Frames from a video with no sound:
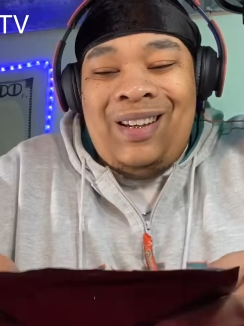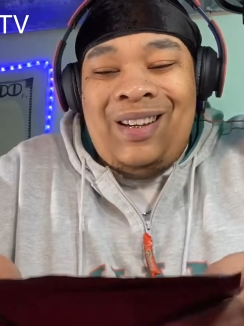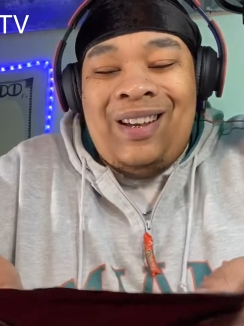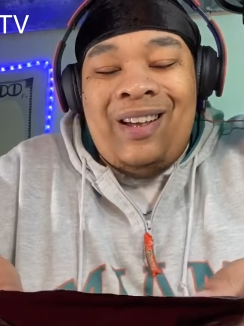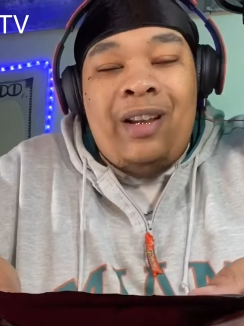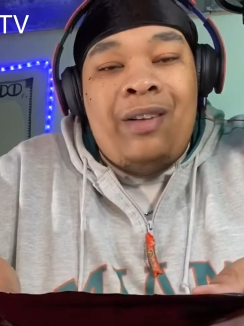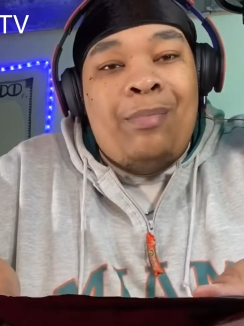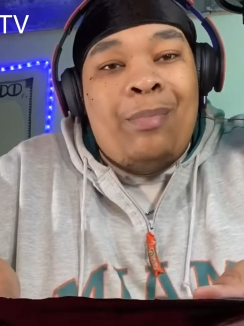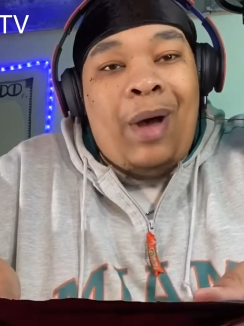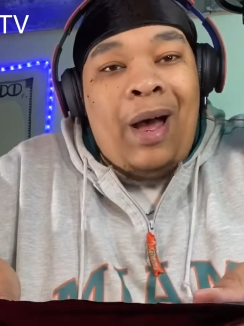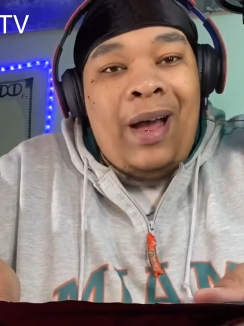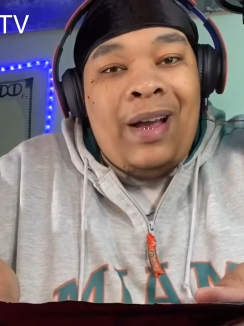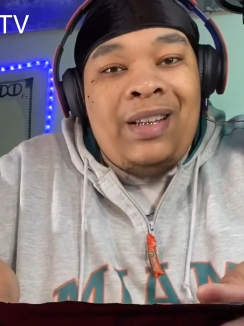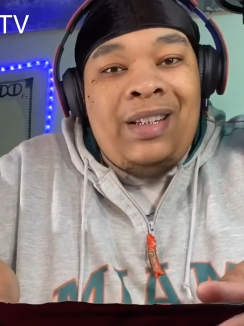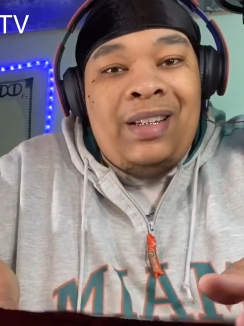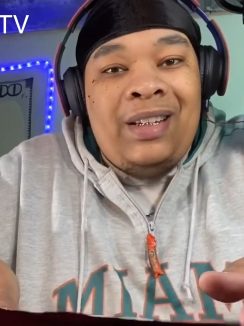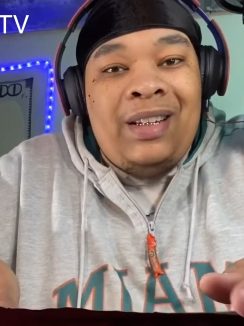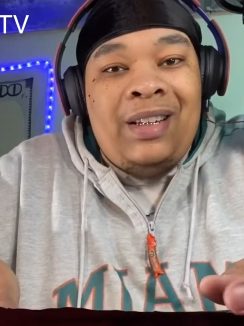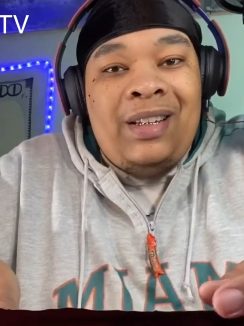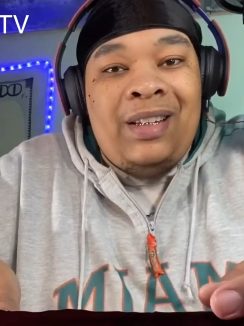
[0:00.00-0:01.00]

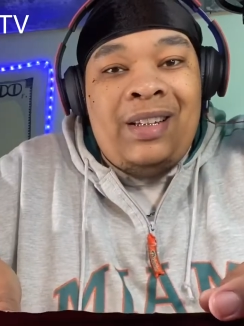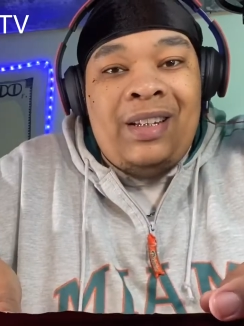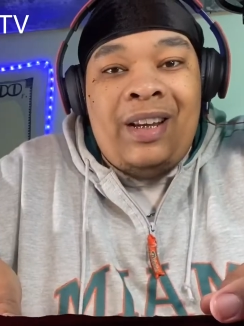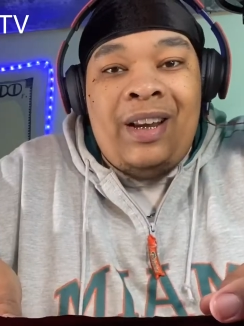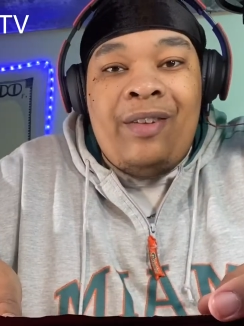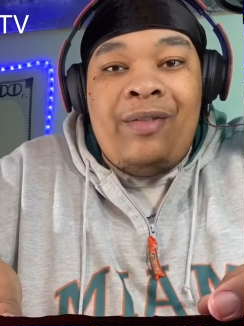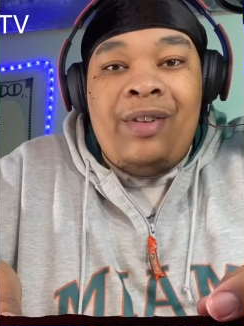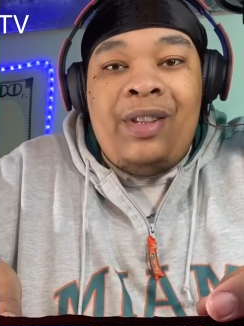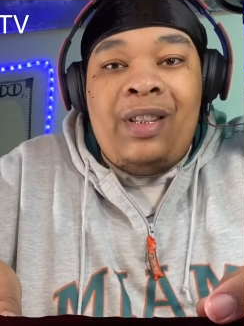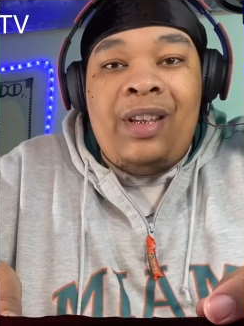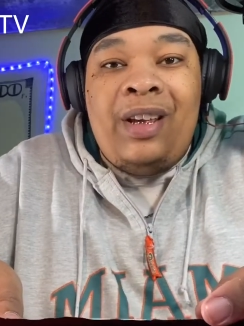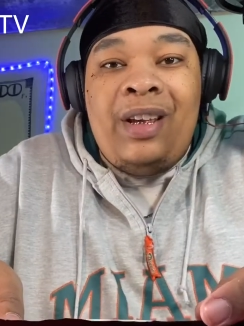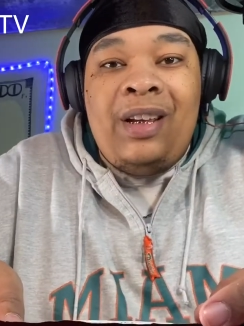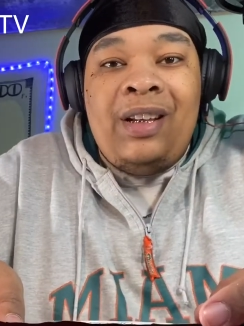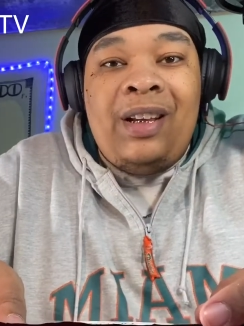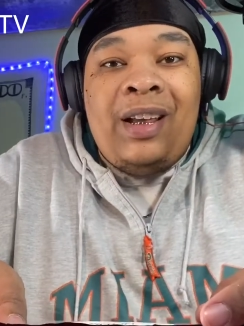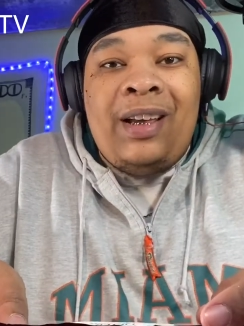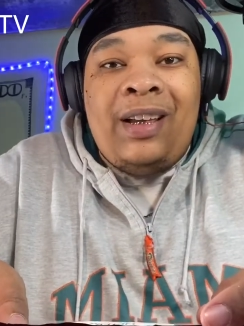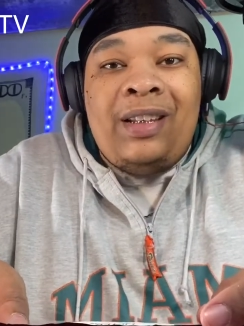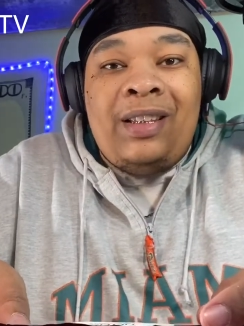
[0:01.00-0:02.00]
unboxings and
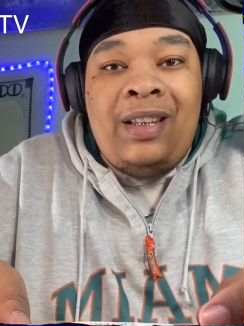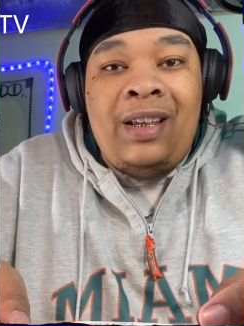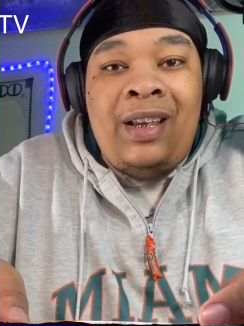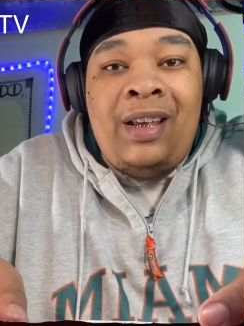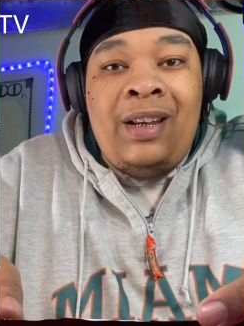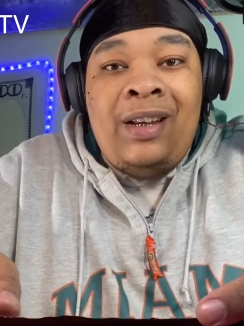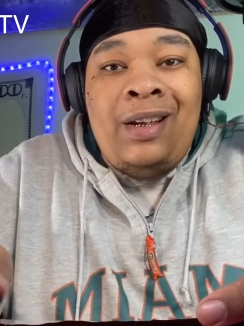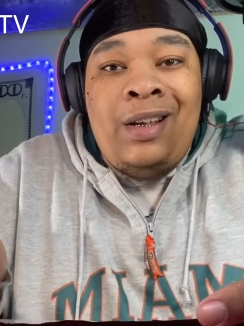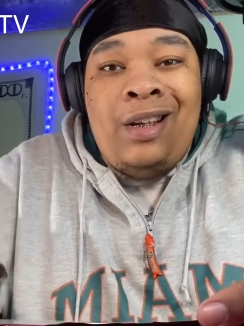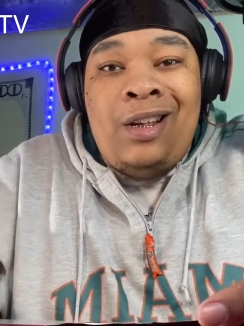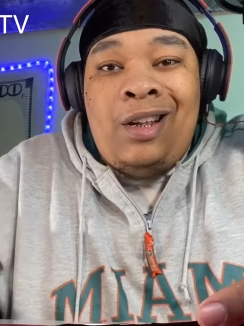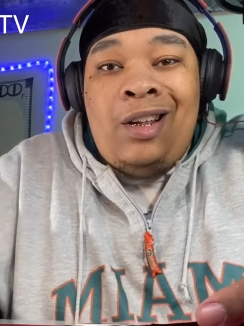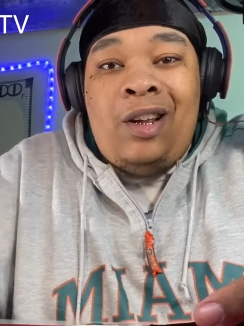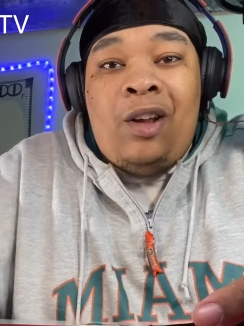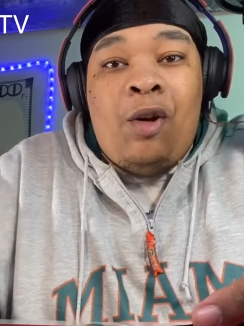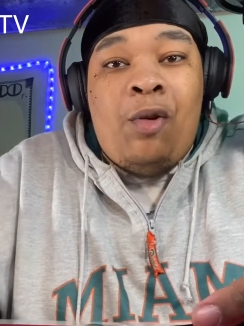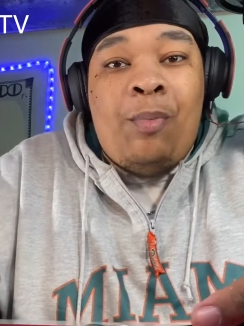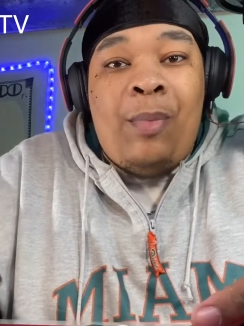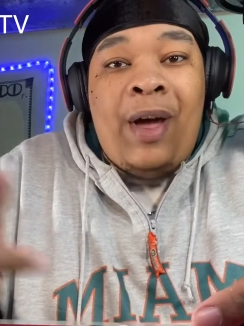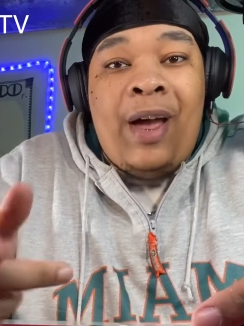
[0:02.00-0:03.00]
everything like that,
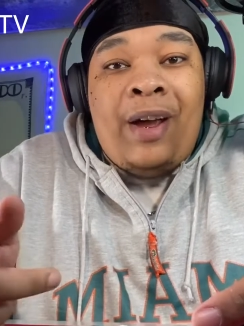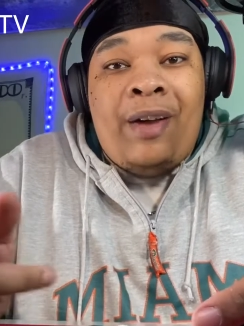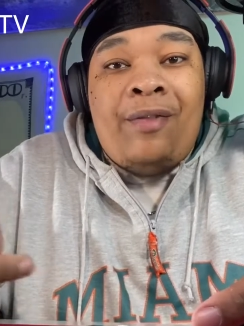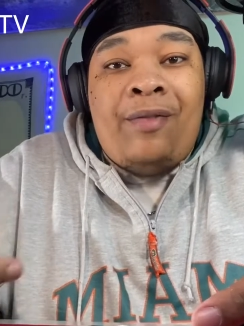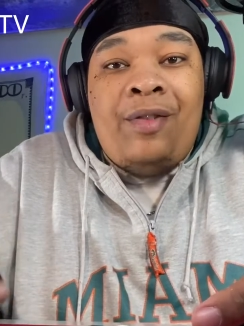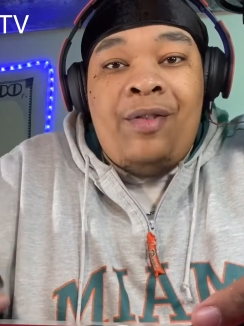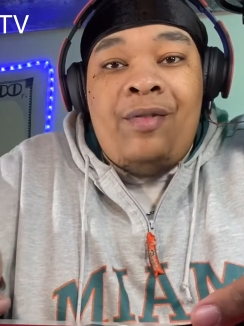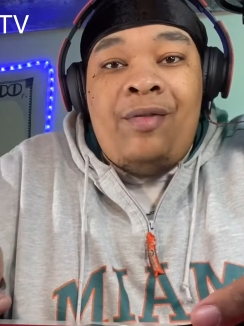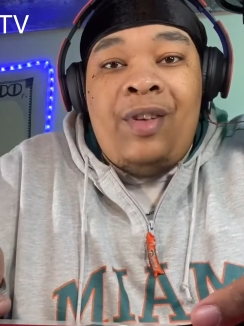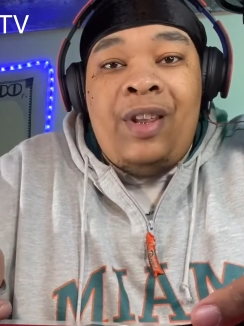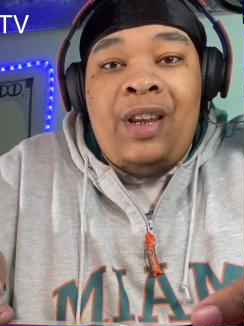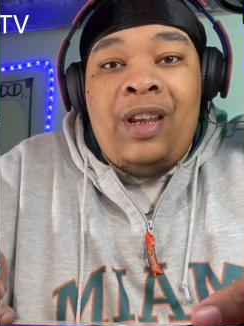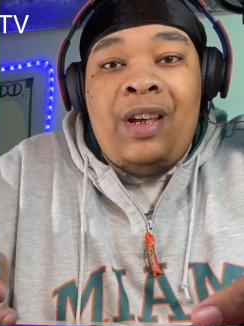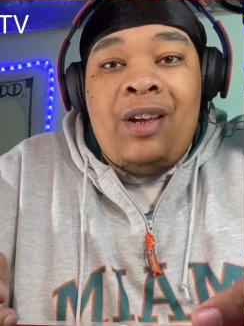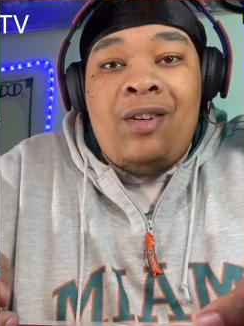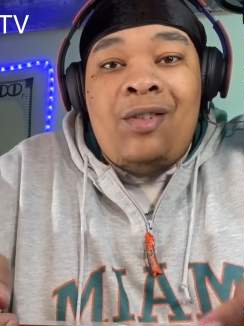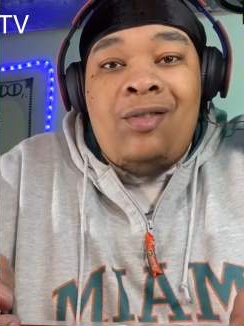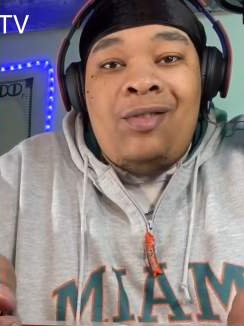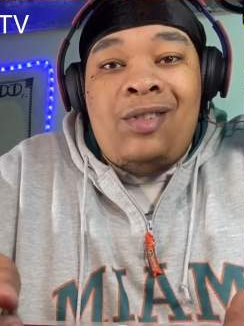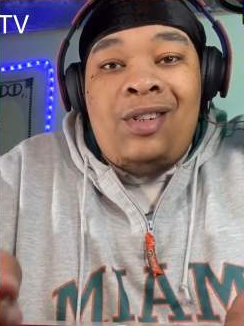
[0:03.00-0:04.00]
go back a few
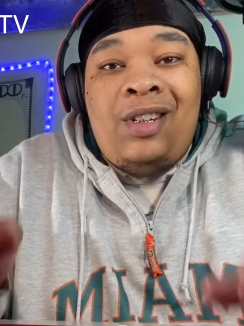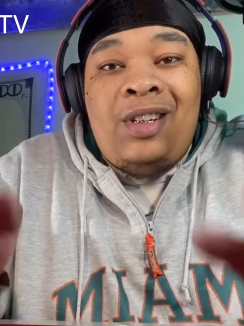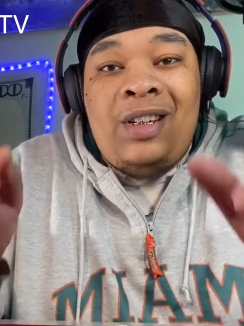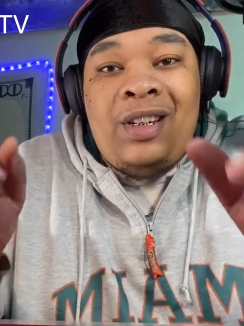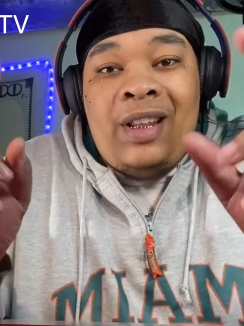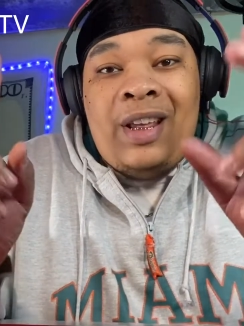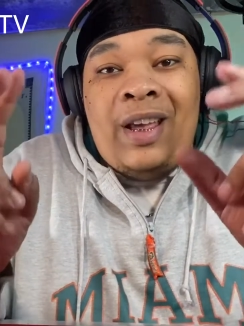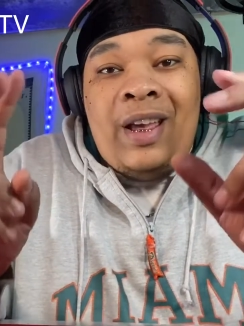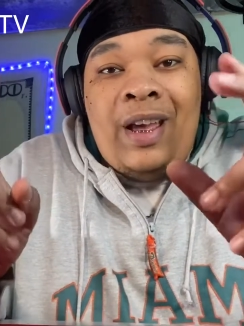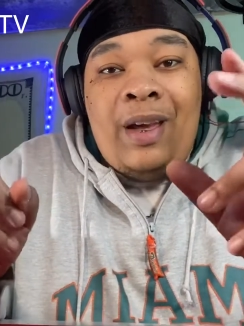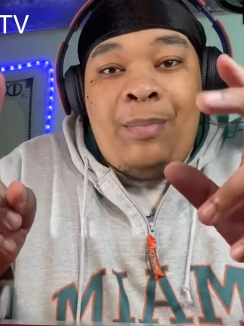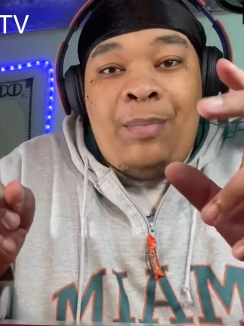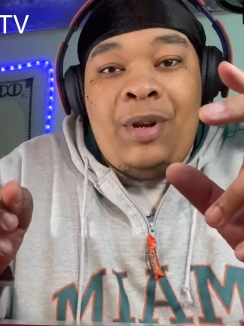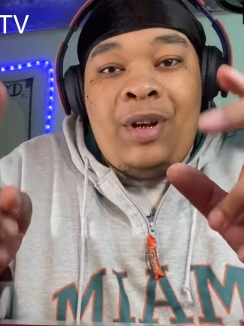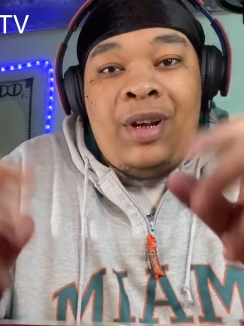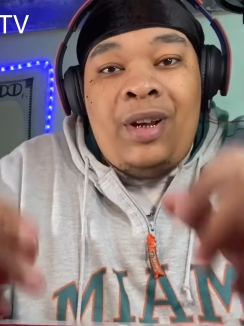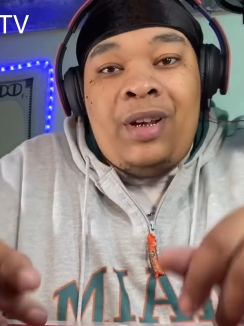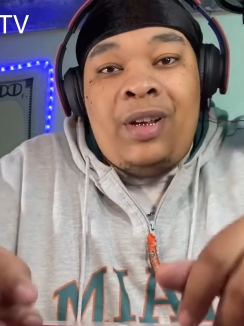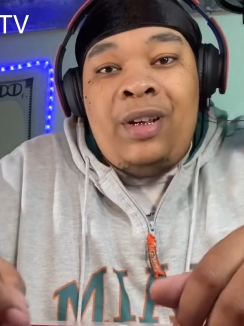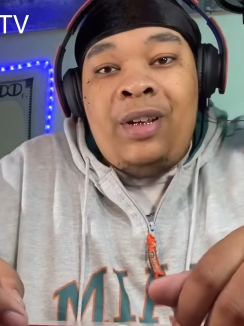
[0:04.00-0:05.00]
videos to the
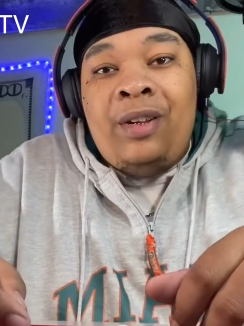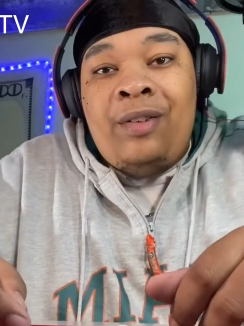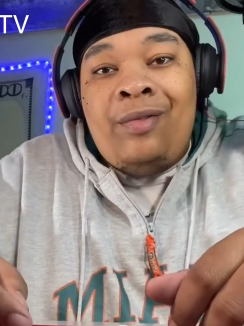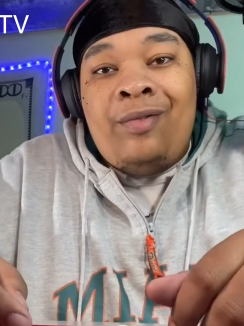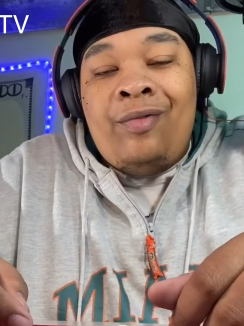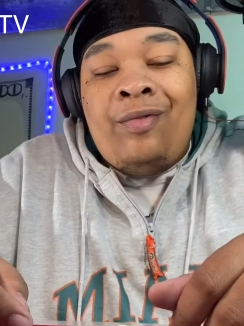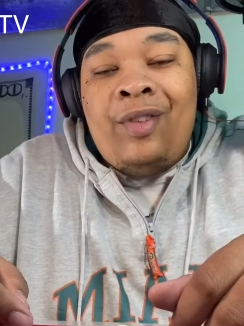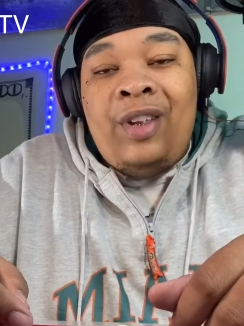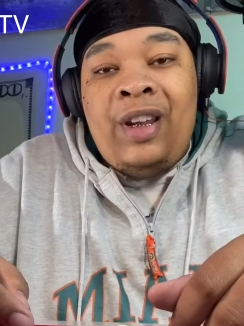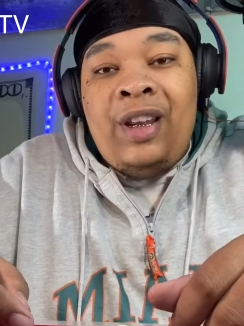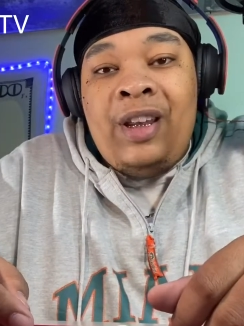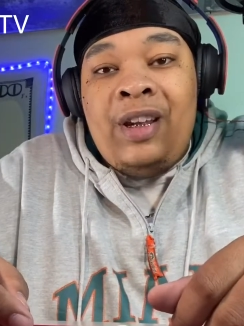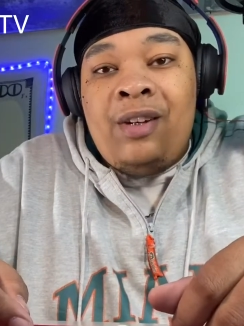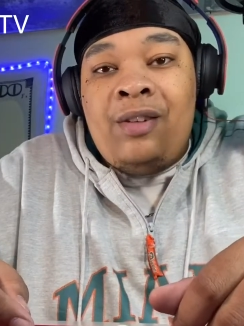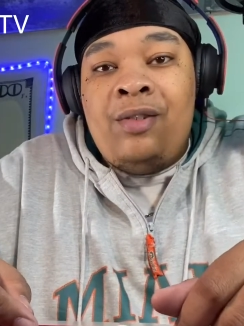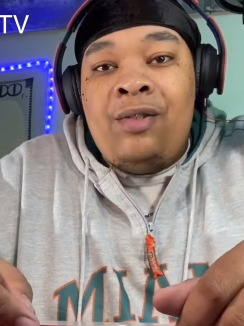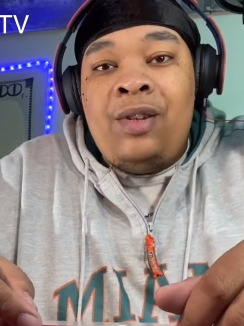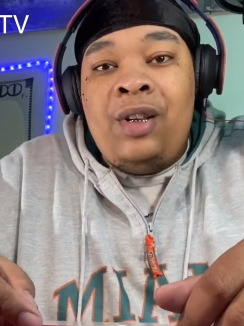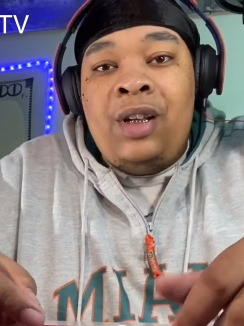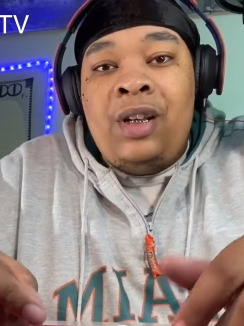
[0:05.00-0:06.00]
epic
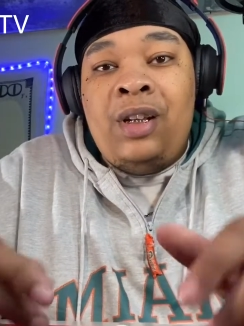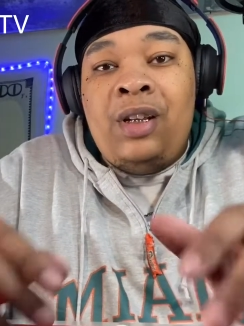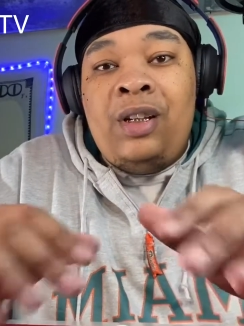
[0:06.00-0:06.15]
video.